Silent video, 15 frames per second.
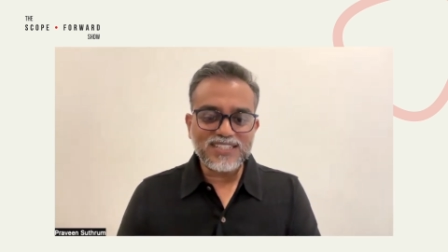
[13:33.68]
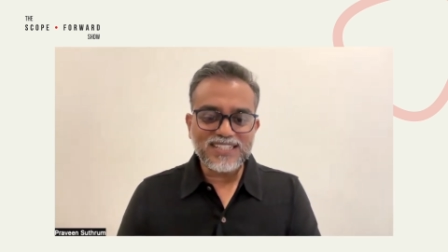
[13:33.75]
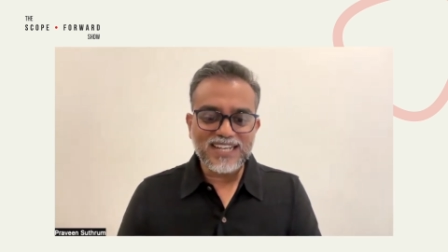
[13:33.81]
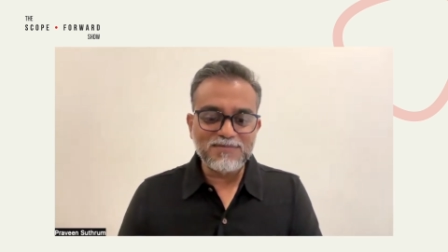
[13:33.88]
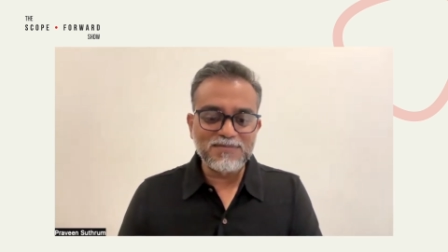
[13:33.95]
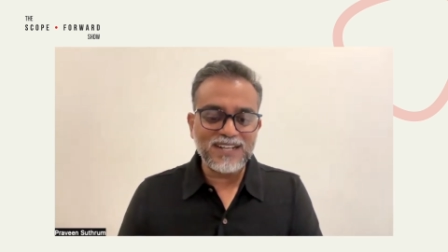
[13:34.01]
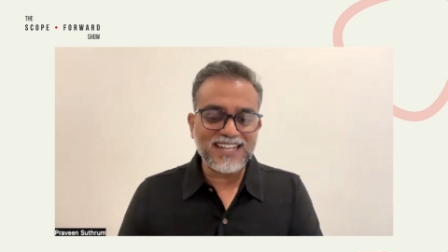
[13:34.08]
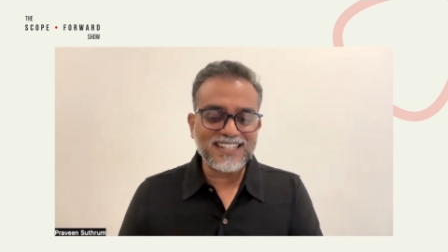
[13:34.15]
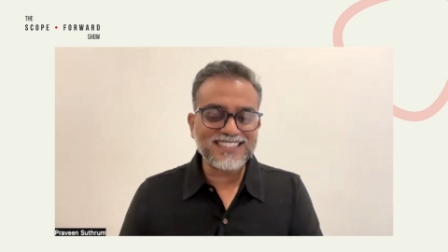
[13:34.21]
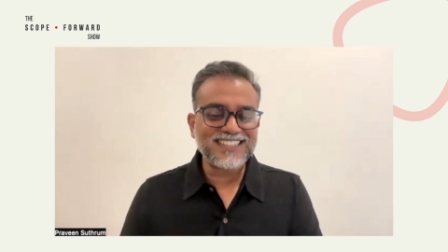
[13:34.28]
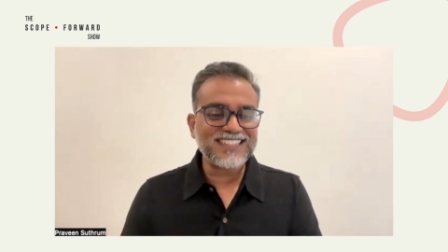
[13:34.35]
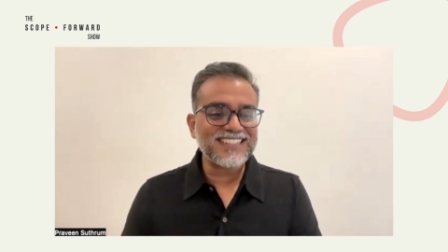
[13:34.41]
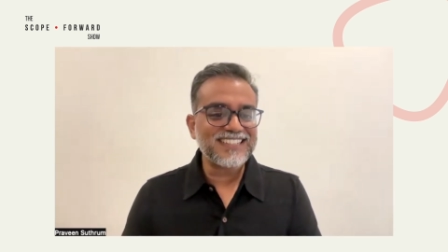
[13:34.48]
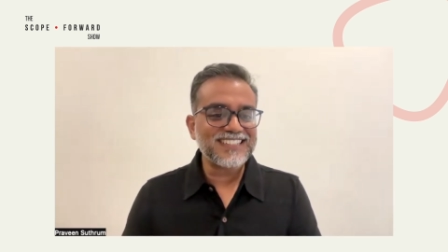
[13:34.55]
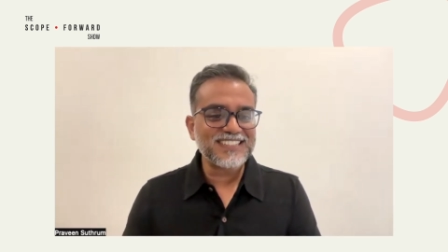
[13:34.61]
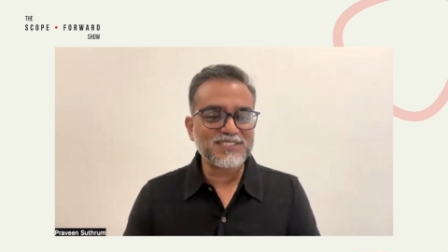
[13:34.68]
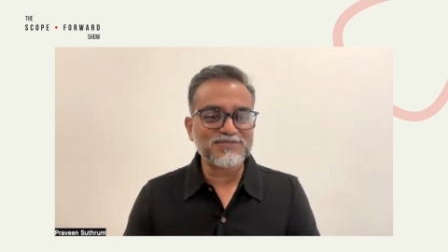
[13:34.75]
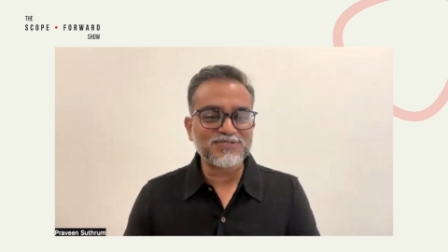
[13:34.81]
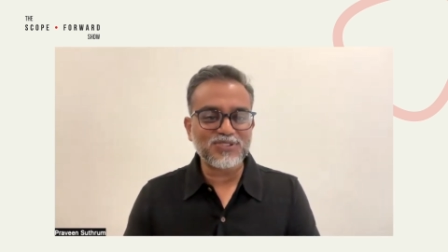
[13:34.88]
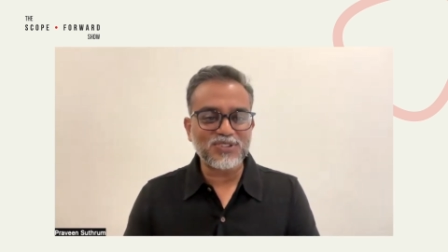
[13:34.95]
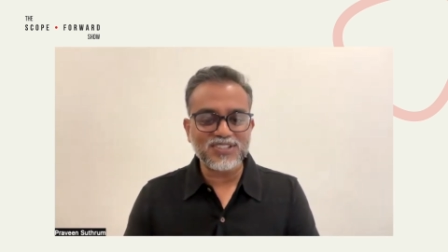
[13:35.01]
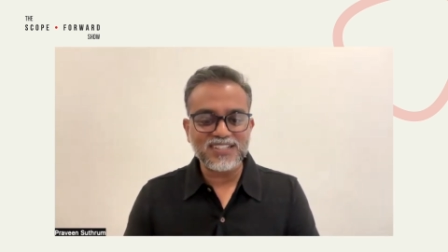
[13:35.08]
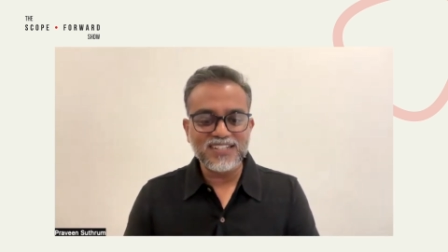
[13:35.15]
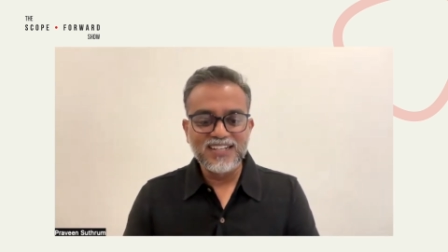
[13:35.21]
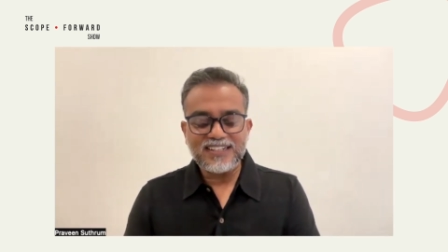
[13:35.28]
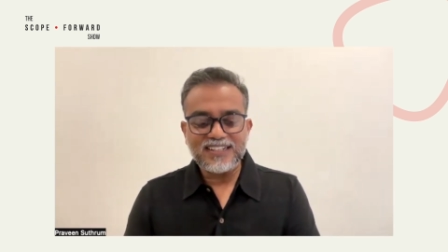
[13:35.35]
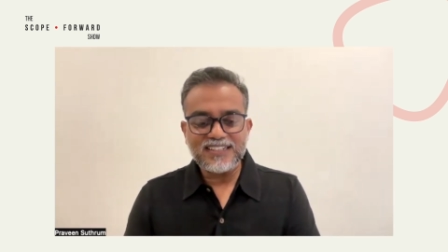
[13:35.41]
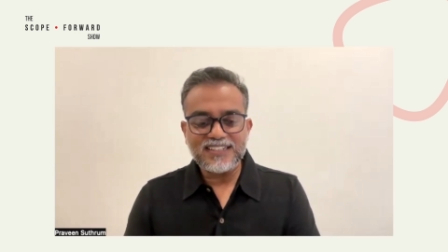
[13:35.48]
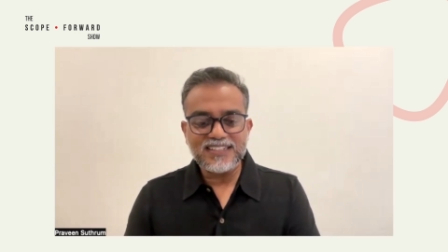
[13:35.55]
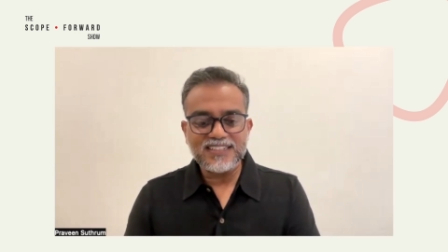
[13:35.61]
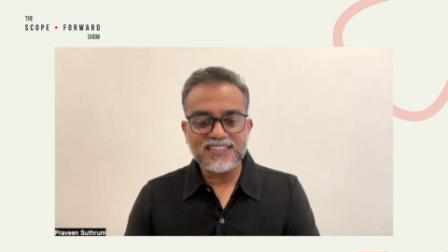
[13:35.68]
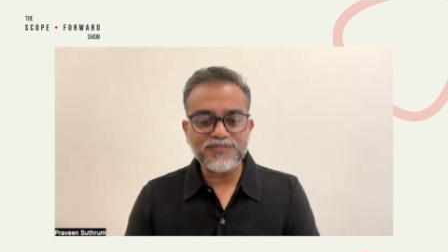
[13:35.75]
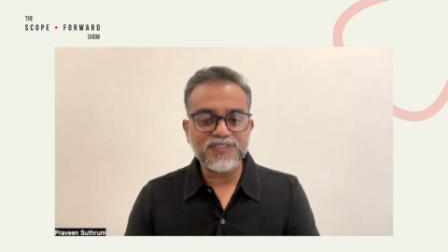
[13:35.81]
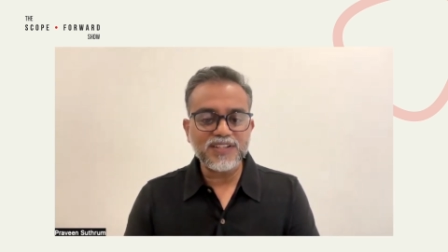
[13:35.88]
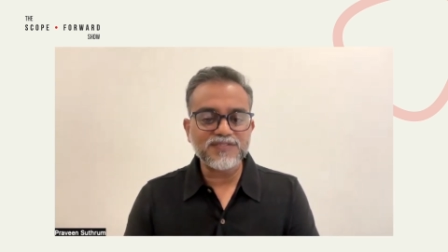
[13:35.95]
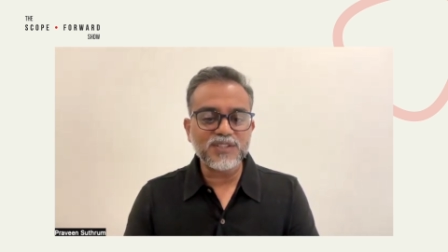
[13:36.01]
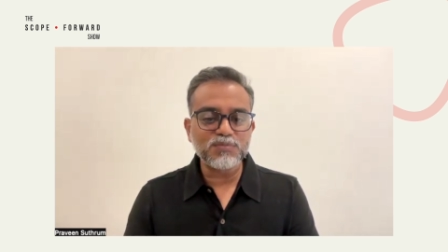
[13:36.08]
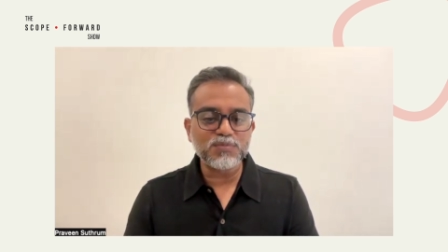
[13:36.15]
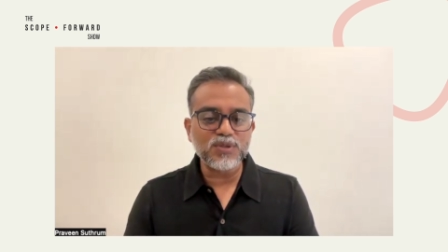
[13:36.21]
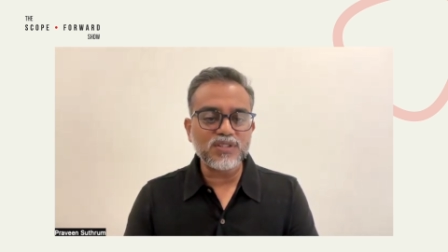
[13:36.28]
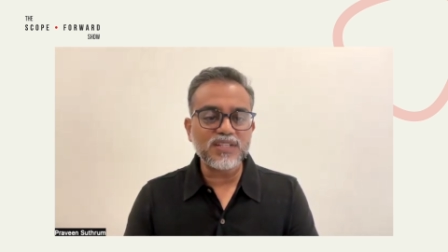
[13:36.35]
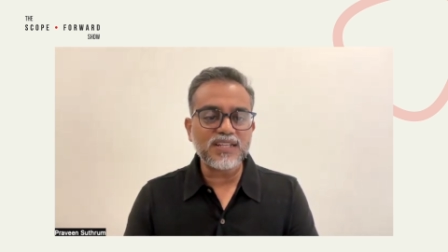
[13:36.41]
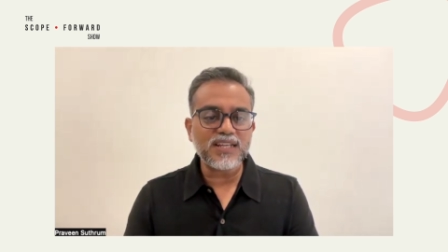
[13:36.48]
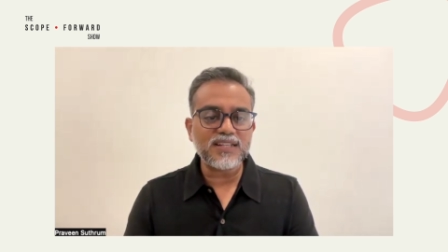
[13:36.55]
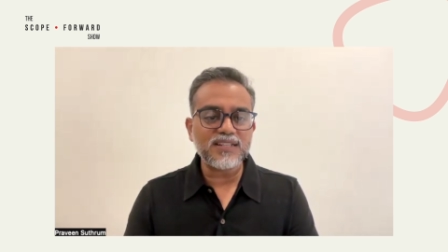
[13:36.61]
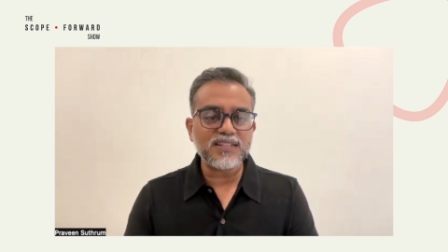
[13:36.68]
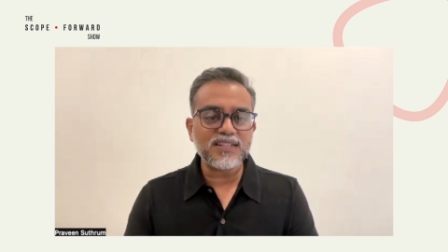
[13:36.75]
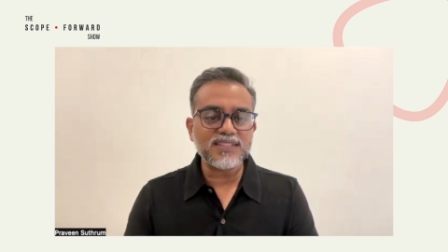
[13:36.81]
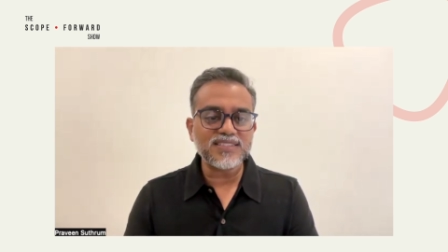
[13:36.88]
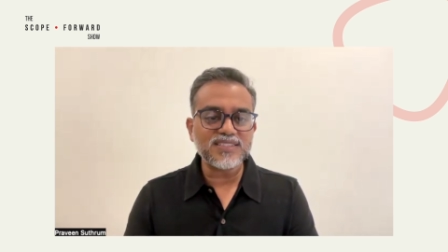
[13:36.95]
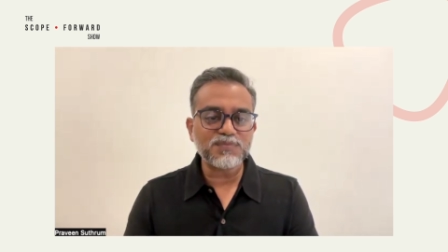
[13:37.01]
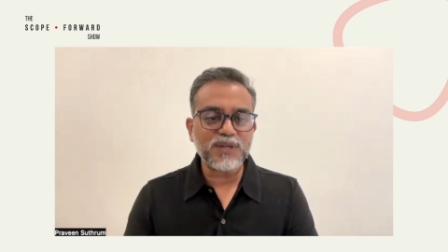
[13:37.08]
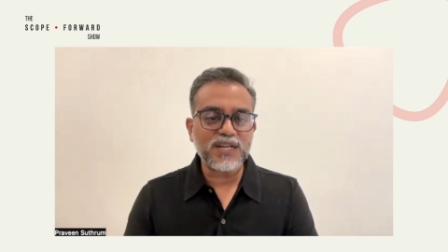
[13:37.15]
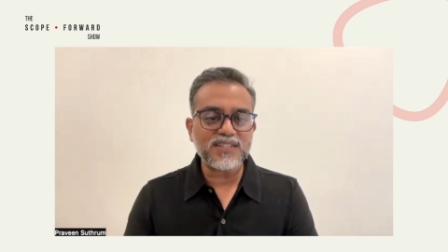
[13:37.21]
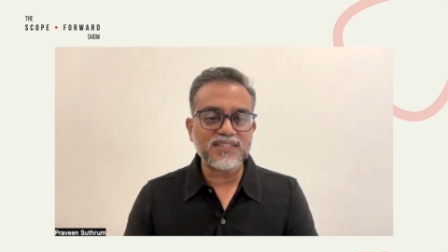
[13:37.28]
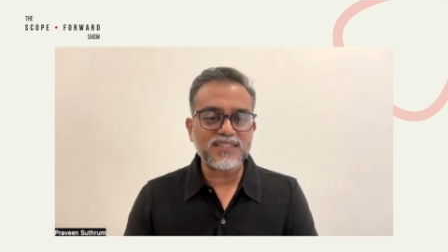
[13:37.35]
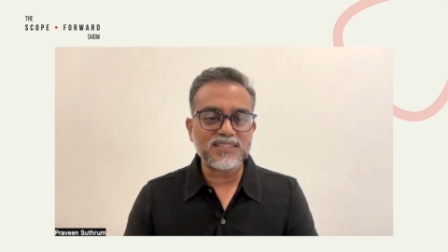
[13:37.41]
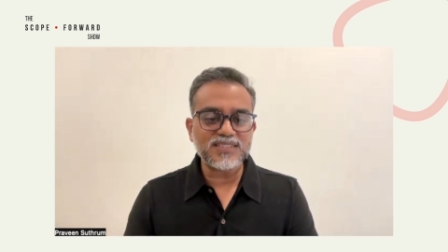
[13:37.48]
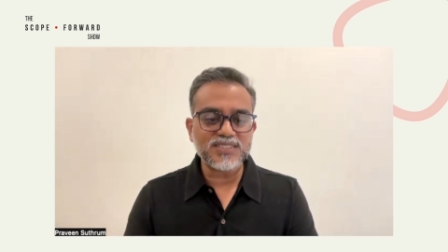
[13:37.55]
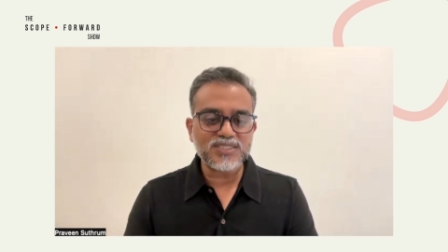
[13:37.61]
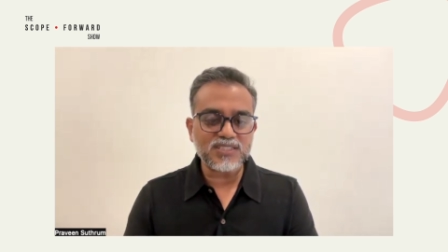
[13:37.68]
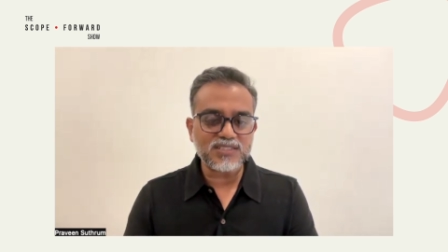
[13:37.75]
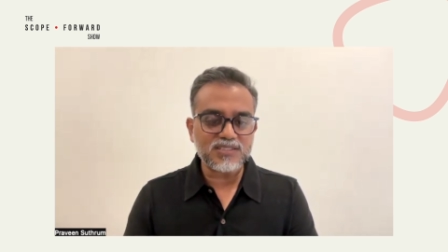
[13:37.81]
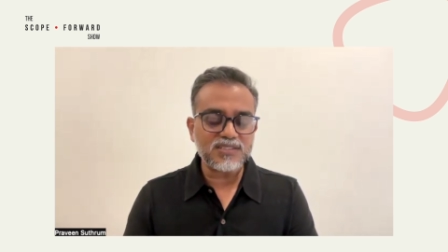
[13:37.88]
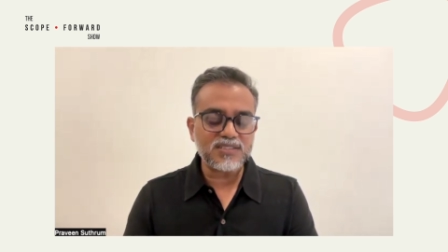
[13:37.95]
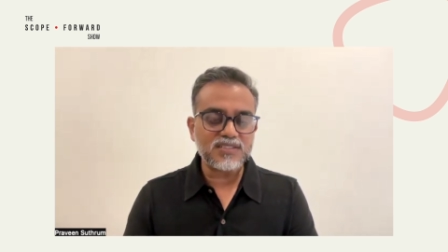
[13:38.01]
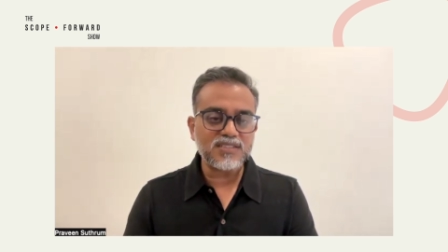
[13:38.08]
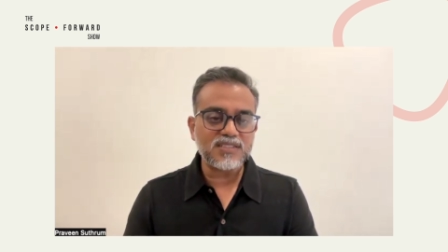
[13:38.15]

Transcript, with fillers: I'm actually here for is if the book can inspire and stir